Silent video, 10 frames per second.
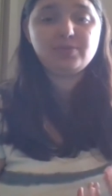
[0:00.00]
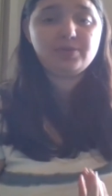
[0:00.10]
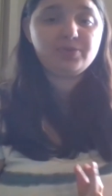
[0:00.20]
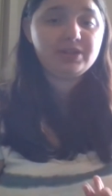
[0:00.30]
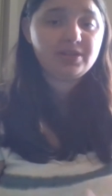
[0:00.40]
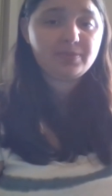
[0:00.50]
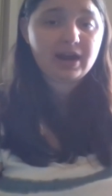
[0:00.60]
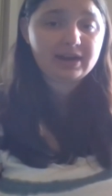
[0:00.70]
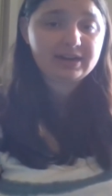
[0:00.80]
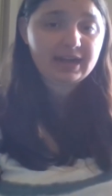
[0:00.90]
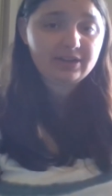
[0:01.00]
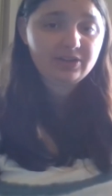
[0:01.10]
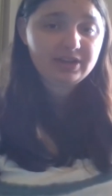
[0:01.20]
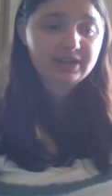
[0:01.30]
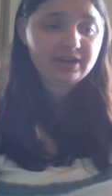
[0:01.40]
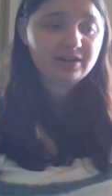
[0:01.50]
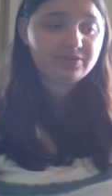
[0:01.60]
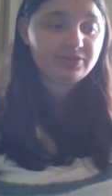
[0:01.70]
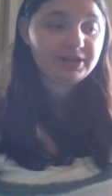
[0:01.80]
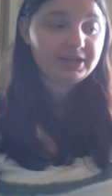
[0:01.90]
remembering the practicality
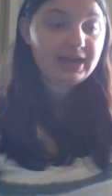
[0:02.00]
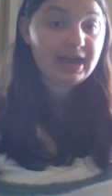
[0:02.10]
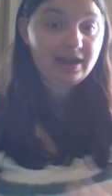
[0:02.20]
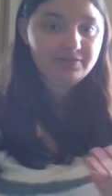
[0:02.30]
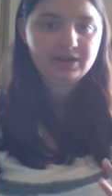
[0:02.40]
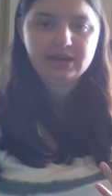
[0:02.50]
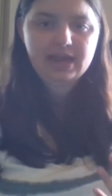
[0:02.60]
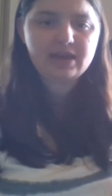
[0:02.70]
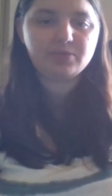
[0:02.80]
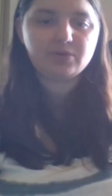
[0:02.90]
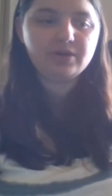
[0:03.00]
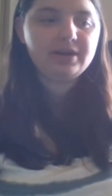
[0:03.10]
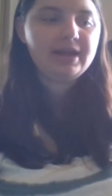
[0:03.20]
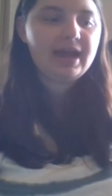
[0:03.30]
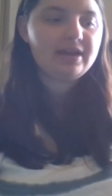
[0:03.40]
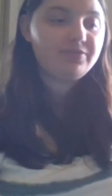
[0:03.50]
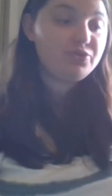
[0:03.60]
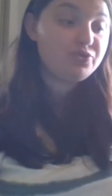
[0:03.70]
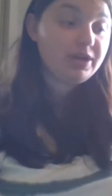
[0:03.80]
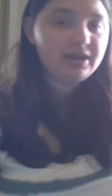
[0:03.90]
of like having an animal. And if
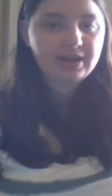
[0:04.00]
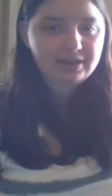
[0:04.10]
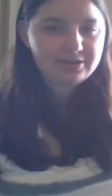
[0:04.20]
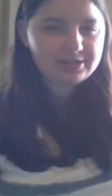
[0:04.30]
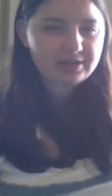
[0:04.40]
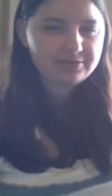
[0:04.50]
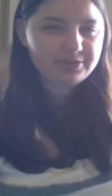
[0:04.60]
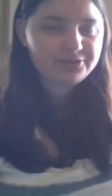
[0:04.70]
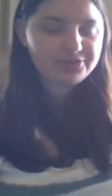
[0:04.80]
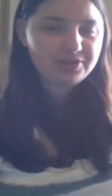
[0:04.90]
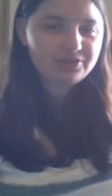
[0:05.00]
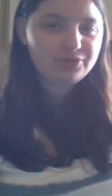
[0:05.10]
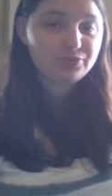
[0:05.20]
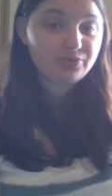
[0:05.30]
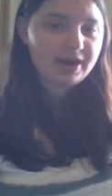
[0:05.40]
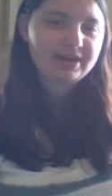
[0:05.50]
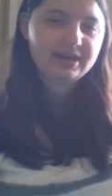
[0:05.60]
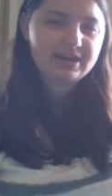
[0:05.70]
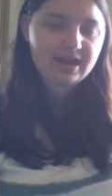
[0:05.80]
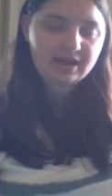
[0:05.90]
you dedicate yourself usually to
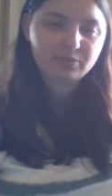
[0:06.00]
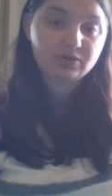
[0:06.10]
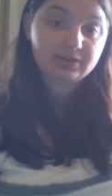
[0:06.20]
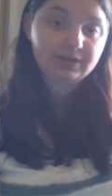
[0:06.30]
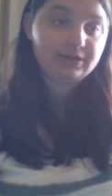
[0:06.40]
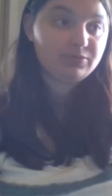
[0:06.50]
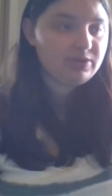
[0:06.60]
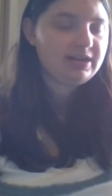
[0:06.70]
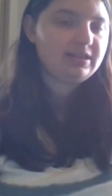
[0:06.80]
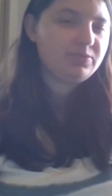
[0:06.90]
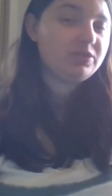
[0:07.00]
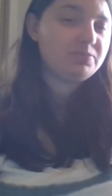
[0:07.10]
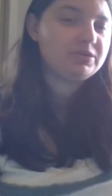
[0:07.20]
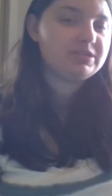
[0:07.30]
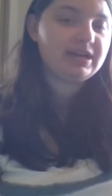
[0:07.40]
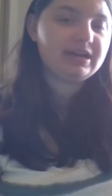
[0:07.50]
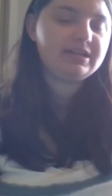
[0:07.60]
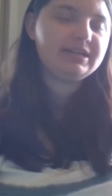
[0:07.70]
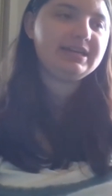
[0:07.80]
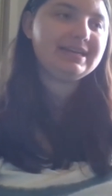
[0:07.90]
writing an animal and like writing them with a
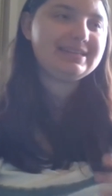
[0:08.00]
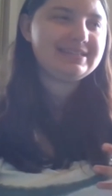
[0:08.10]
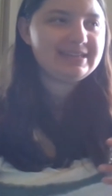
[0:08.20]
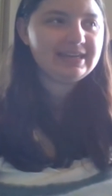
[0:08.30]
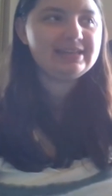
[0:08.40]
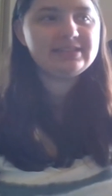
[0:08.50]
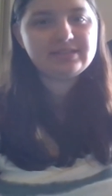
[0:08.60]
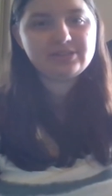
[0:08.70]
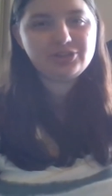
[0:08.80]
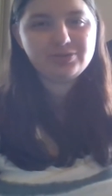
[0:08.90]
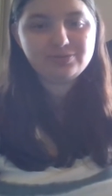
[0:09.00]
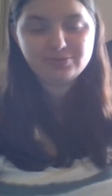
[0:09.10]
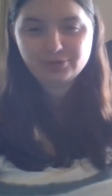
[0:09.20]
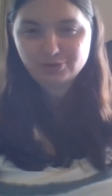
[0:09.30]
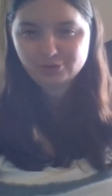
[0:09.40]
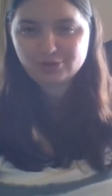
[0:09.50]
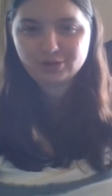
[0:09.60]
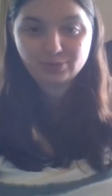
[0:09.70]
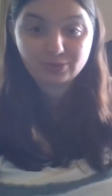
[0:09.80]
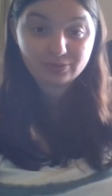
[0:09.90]
personality, it tends that you
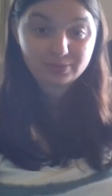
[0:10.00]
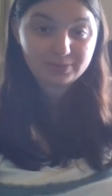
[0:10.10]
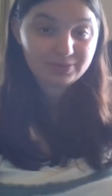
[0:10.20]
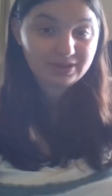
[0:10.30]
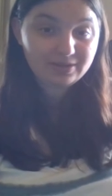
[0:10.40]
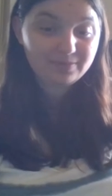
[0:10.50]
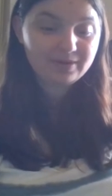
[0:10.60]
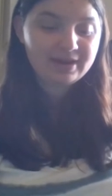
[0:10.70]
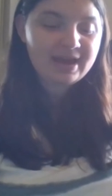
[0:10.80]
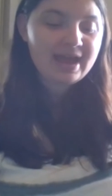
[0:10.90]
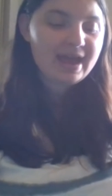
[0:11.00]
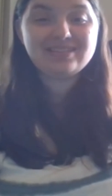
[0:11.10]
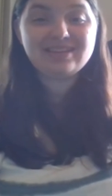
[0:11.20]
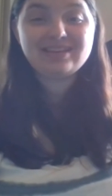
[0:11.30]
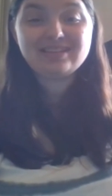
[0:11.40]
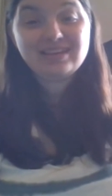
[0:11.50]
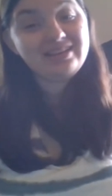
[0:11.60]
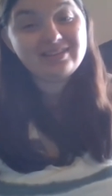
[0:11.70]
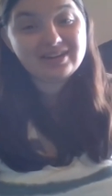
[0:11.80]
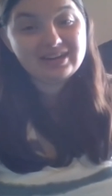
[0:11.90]
usually will remember them. Makes things
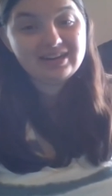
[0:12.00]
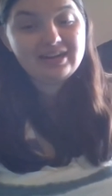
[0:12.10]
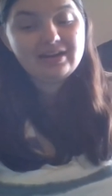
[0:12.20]
easier.